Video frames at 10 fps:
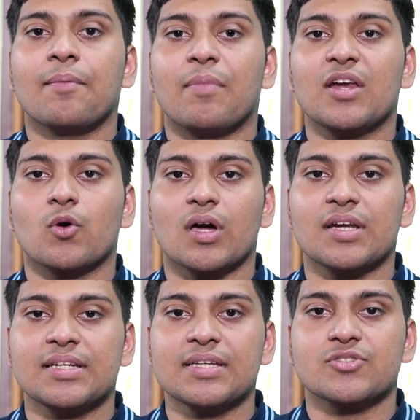My
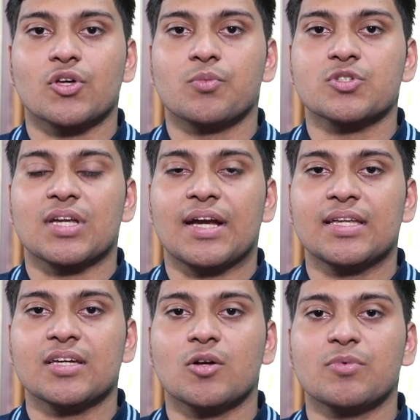locality is almost
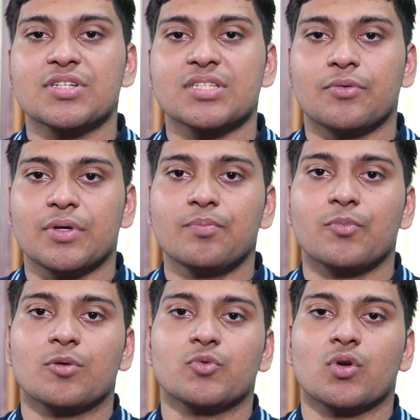90 kilometers away
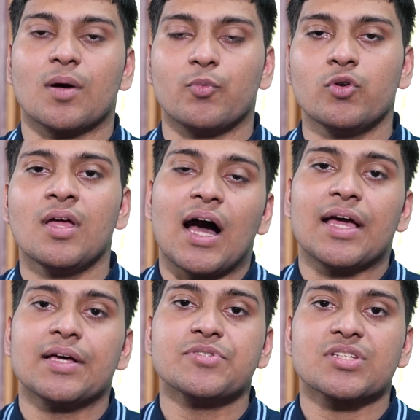from Durgapur. I
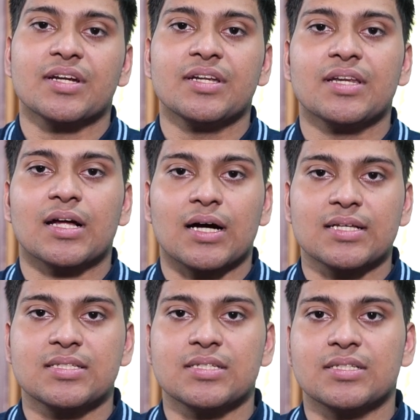have studied in
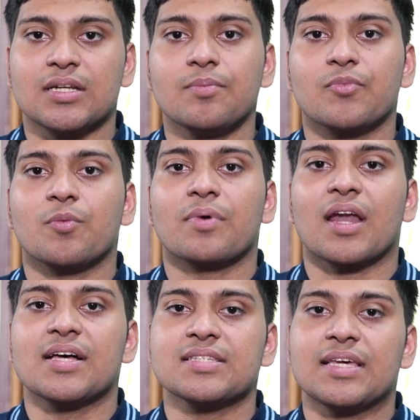Aakash Digital from
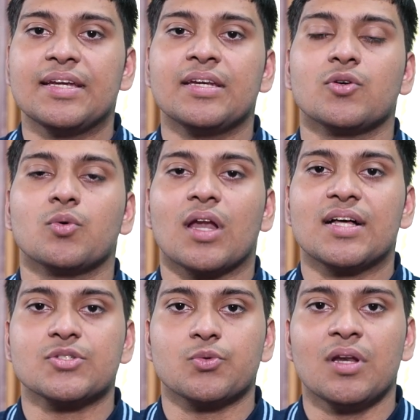class 8 to
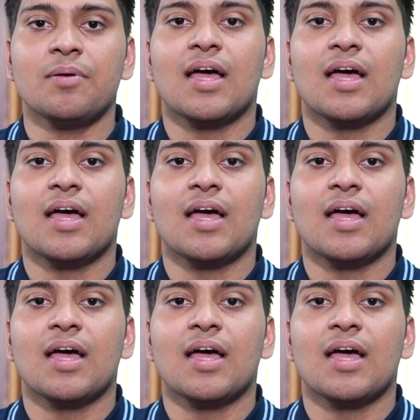class 12.